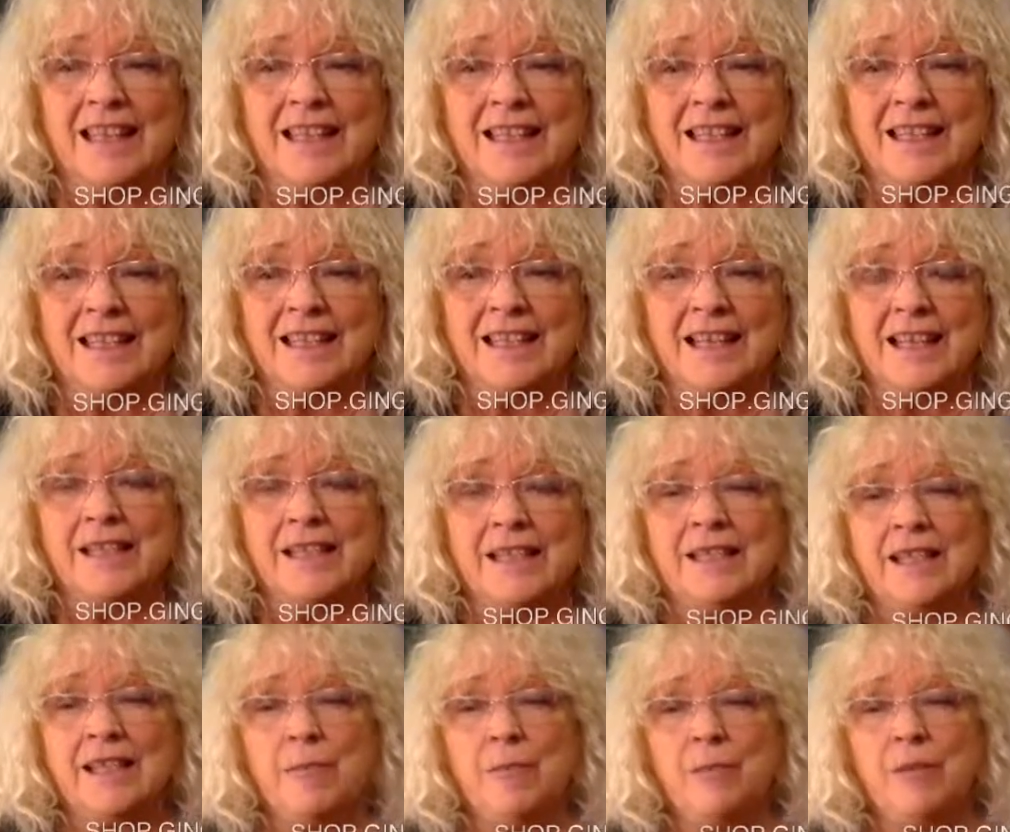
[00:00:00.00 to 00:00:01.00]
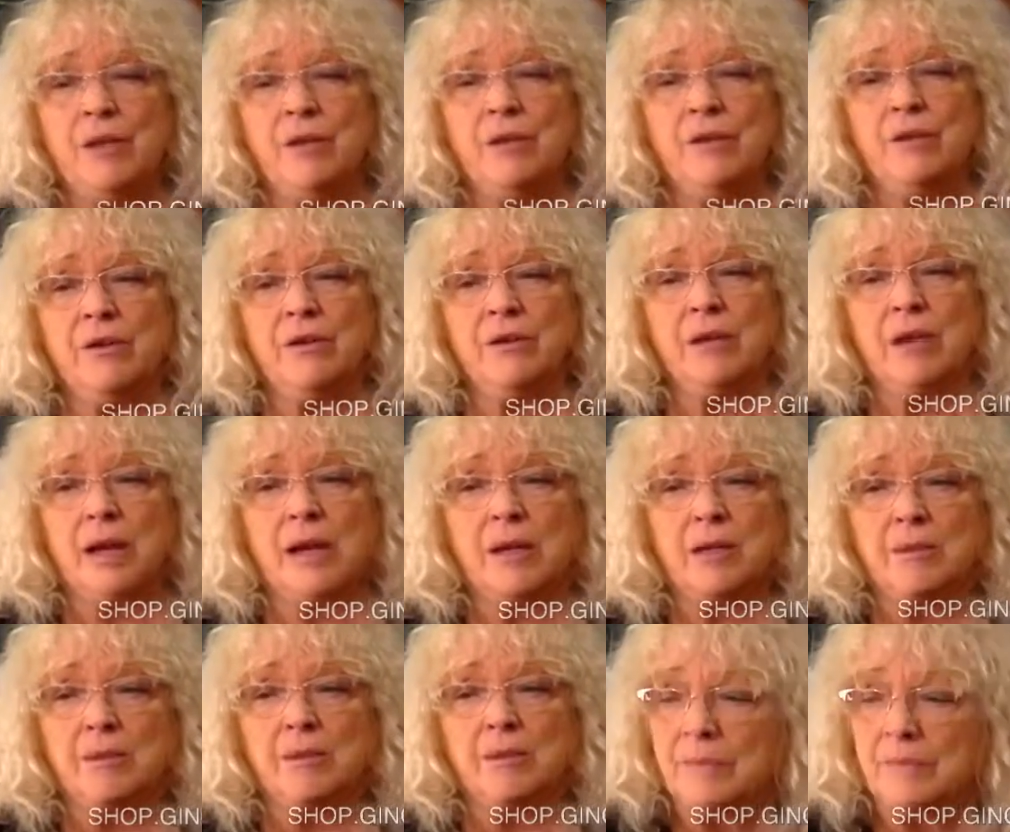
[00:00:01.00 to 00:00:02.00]
i said send me your
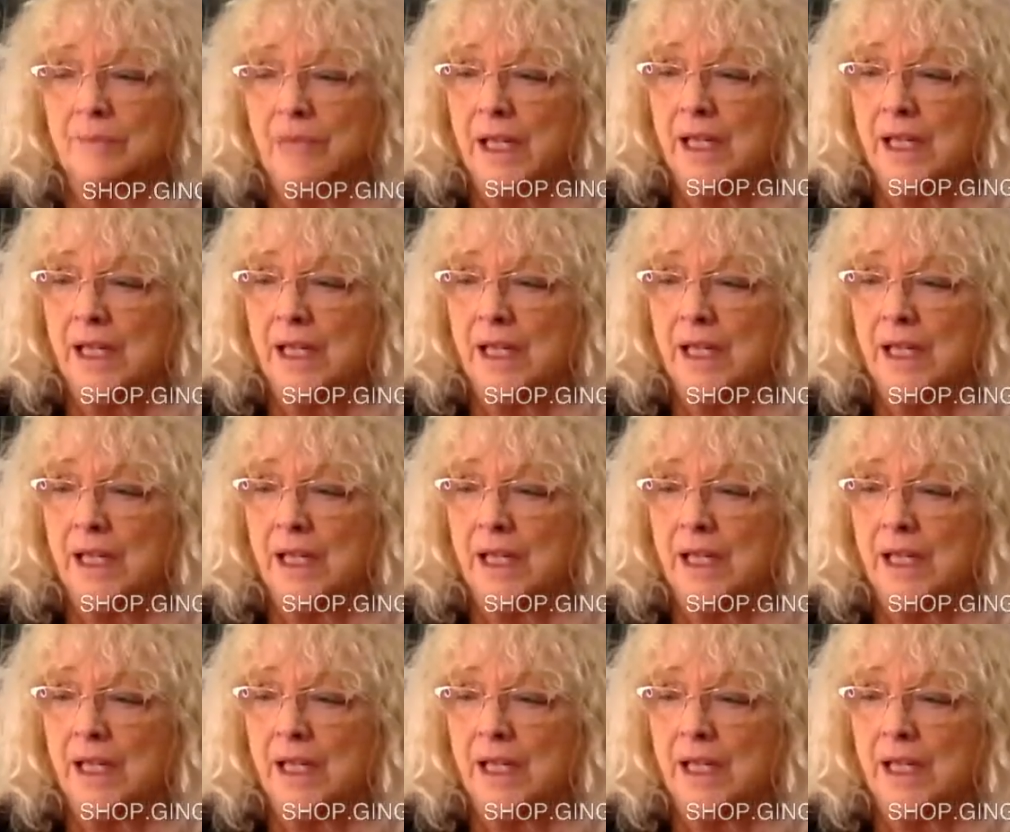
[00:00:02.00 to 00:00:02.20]
um,